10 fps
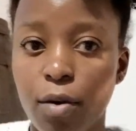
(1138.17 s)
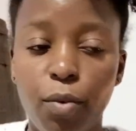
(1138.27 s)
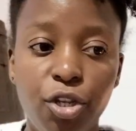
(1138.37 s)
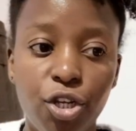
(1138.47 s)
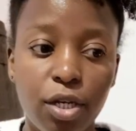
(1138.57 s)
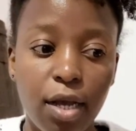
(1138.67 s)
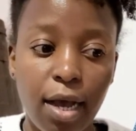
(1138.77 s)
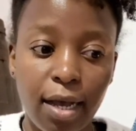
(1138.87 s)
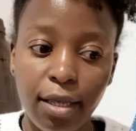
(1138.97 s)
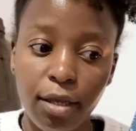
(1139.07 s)
which
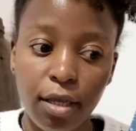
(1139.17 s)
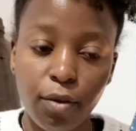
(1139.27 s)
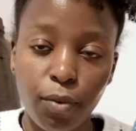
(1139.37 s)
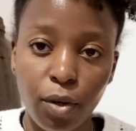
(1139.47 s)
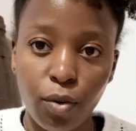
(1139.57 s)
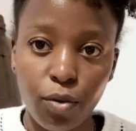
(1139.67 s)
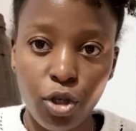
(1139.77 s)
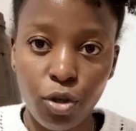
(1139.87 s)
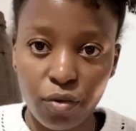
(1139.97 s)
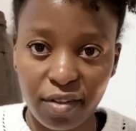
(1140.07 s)
I will
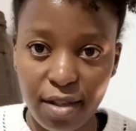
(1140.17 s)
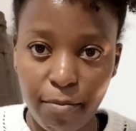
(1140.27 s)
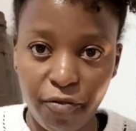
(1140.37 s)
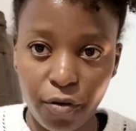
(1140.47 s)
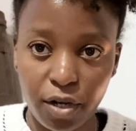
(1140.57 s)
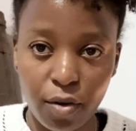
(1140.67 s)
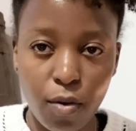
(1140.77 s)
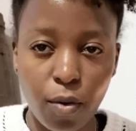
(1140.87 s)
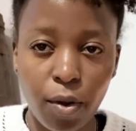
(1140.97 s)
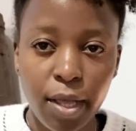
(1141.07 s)
use some for
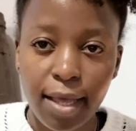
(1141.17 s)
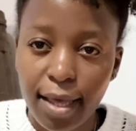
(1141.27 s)
decor.